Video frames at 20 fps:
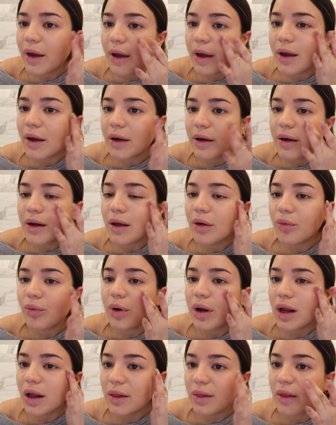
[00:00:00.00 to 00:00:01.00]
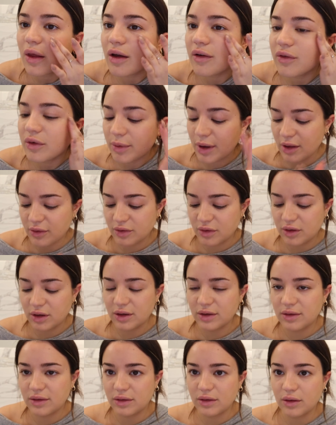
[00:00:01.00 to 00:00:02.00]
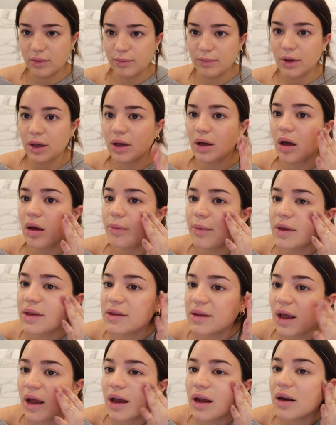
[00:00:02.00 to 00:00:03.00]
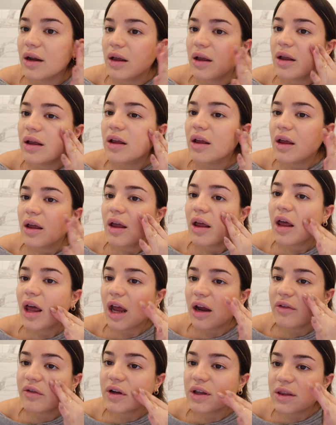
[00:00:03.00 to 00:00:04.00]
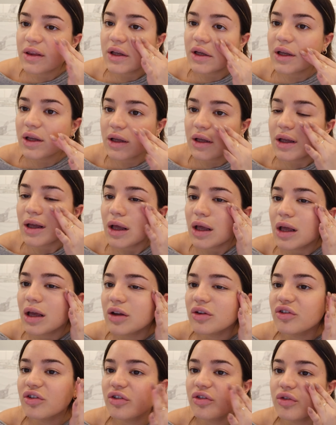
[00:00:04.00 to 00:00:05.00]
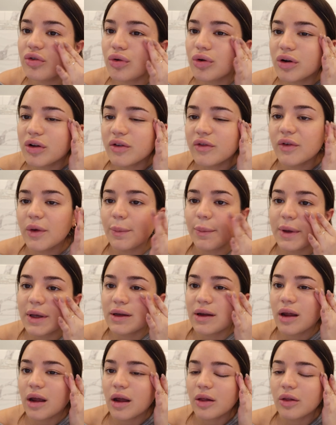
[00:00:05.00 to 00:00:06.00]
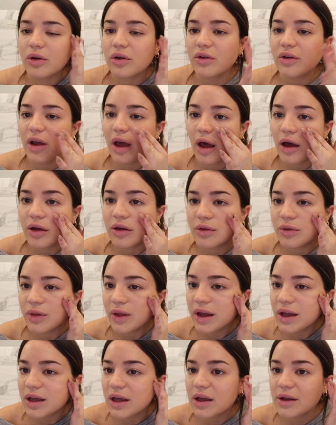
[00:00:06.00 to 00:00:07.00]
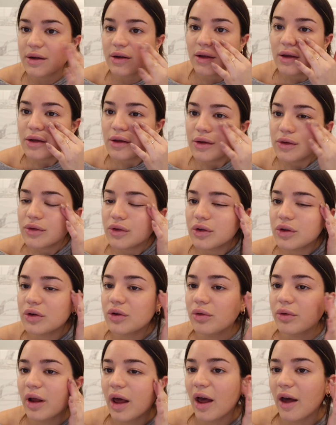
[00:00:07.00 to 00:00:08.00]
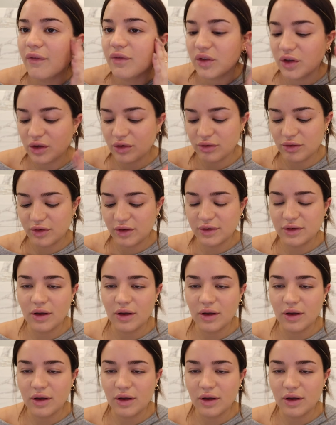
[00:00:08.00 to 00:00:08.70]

And what I love about this makeup is that everything can just sort of be tailored to how you like it. So you don't have to use a